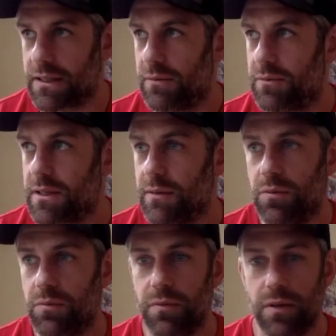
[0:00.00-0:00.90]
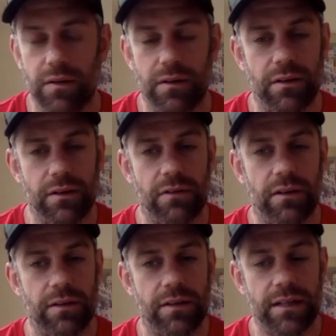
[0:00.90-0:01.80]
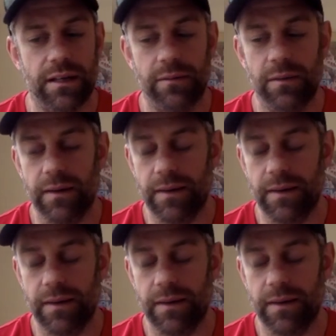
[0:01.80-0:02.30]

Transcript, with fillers: and Tim would uh, agree with the same.